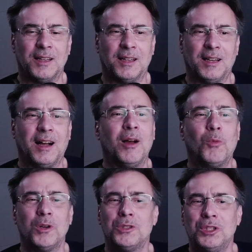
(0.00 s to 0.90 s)
I
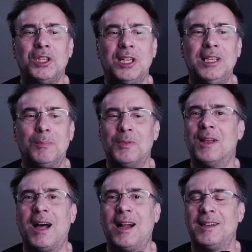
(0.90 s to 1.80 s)
want to keep
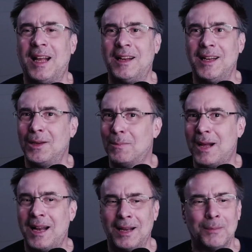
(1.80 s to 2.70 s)
that
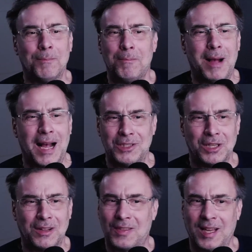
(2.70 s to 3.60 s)
enigmatic
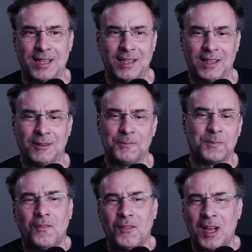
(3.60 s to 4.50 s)
magic thing.
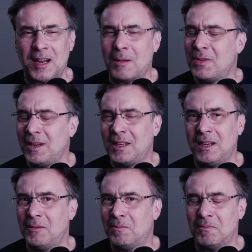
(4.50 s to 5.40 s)
And I'm
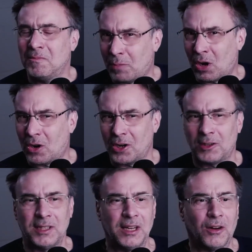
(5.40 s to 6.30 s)
thinking
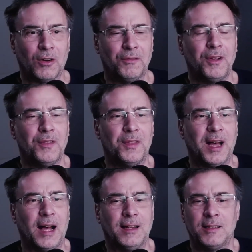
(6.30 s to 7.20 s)
partly of
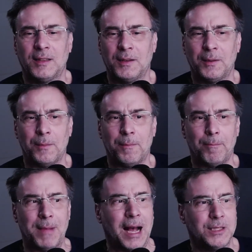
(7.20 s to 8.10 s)
that
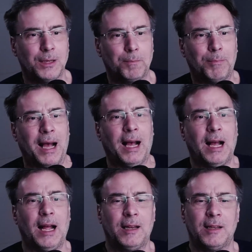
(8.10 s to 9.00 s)
magic
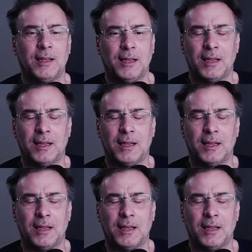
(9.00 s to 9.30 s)
pad